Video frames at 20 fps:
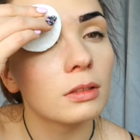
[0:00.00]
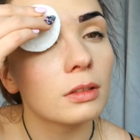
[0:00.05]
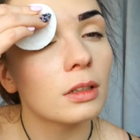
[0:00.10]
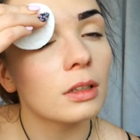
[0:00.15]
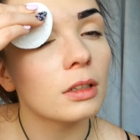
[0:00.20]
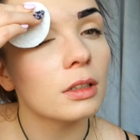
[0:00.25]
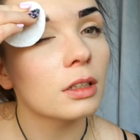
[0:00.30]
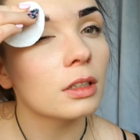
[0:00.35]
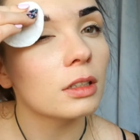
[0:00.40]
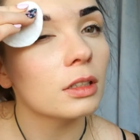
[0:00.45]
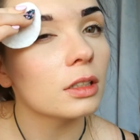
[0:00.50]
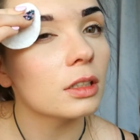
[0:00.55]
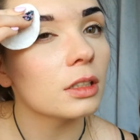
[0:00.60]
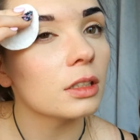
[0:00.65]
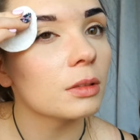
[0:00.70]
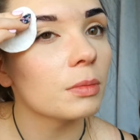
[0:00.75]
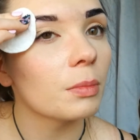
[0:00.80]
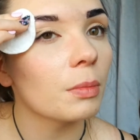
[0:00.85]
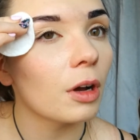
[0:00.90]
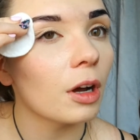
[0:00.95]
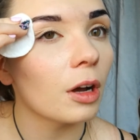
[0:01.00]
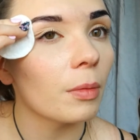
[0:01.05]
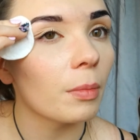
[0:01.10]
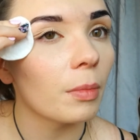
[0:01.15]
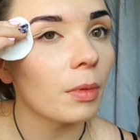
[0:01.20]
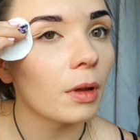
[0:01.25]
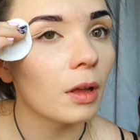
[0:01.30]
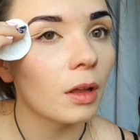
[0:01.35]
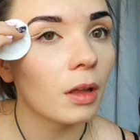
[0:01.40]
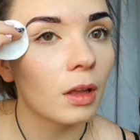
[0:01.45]
You can just pop
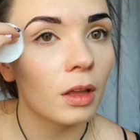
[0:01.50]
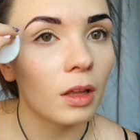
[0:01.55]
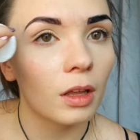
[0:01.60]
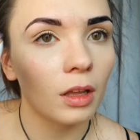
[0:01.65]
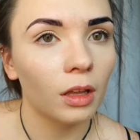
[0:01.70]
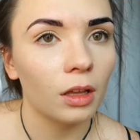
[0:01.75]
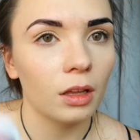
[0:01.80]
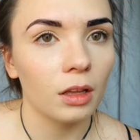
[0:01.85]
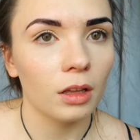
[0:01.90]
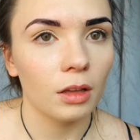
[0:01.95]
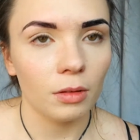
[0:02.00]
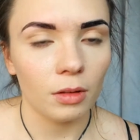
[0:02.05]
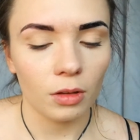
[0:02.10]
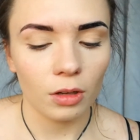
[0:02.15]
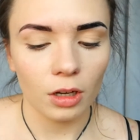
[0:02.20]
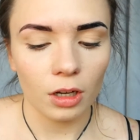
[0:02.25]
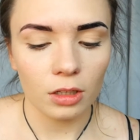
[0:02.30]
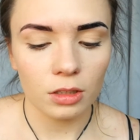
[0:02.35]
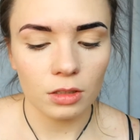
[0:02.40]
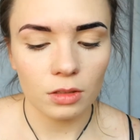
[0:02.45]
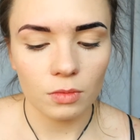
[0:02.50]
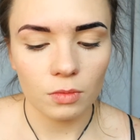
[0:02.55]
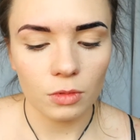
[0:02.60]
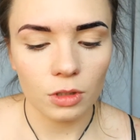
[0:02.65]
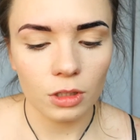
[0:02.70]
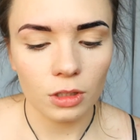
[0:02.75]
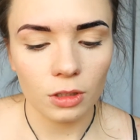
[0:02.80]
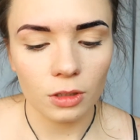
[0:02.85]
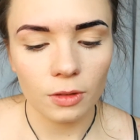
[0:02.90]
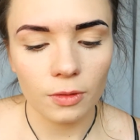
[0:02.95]
cotton
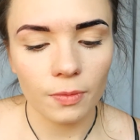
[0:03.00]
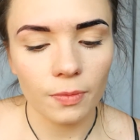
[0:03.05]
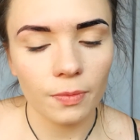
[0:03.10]
wool.